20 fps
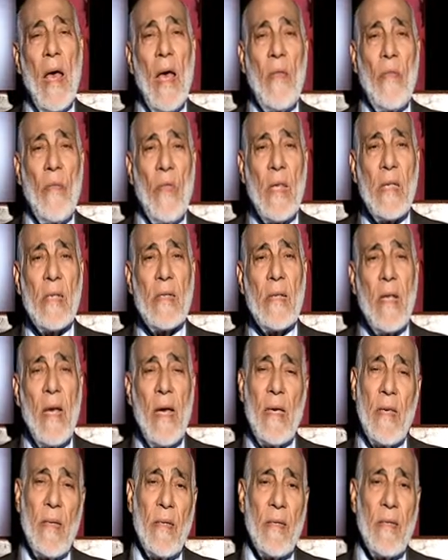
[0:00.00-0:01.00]
And these
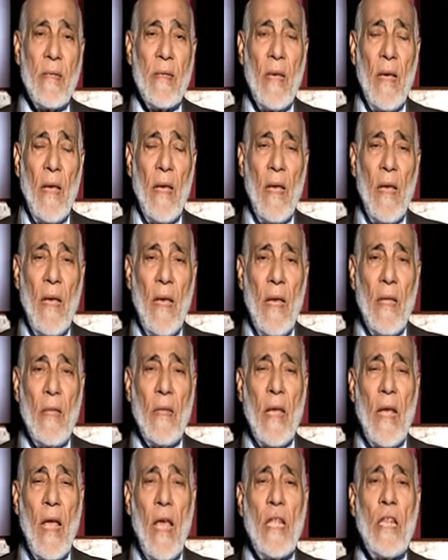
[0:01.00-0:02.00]
signs
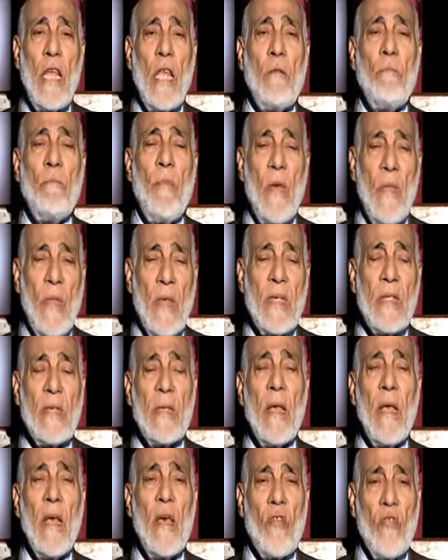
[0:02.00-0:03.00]
indicated by this
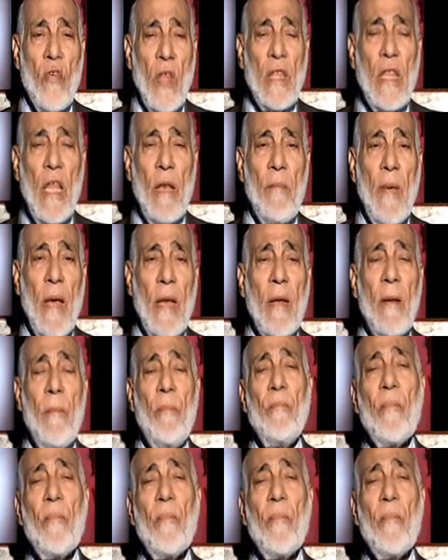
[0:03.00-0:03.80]
gentleman